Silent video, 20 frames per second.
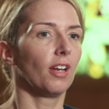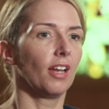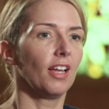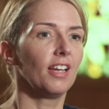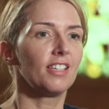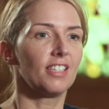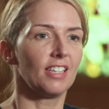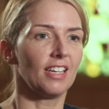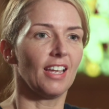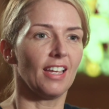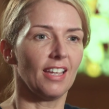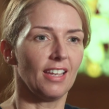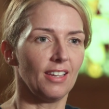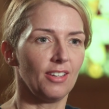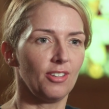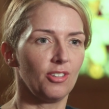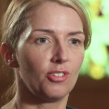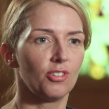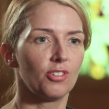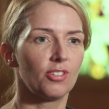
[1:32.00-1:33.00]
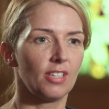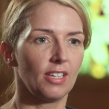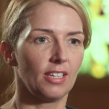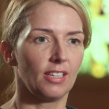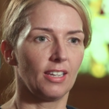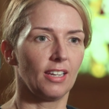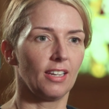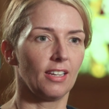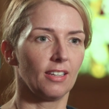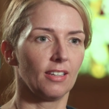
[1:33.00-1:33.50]
I like to get hit? You're just
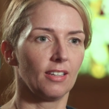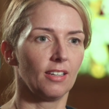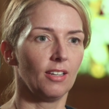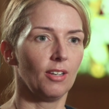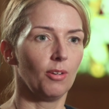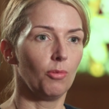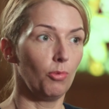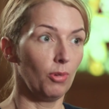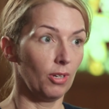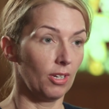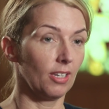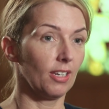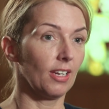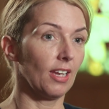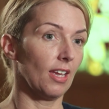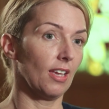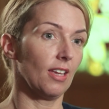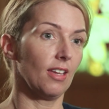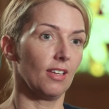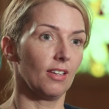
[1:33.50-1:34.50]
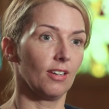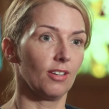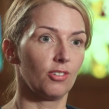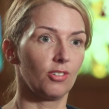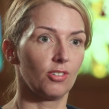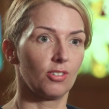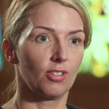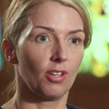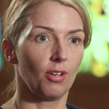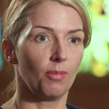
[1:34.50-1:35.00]
thinking, we're going to get hit, and I
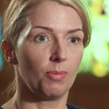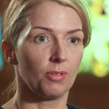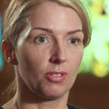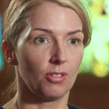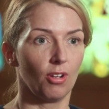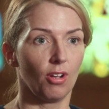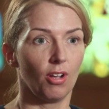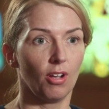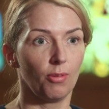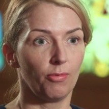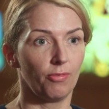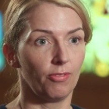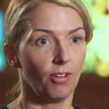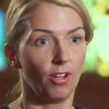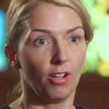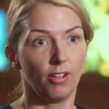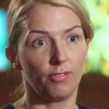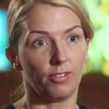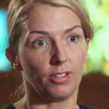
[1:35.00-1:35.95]
just hope it's not our